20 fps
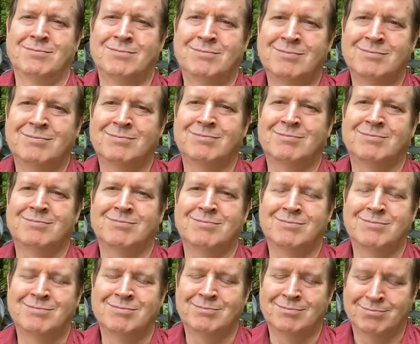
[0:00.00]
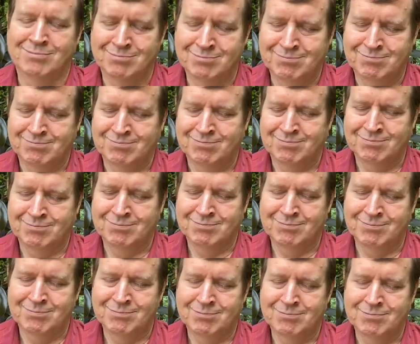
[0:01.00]

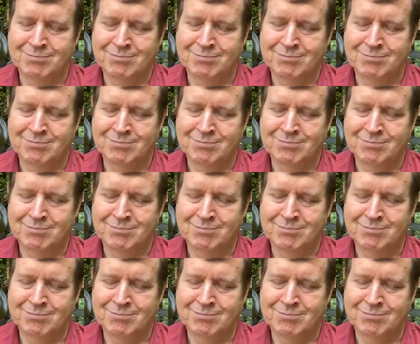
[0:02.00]
Nobody speaks.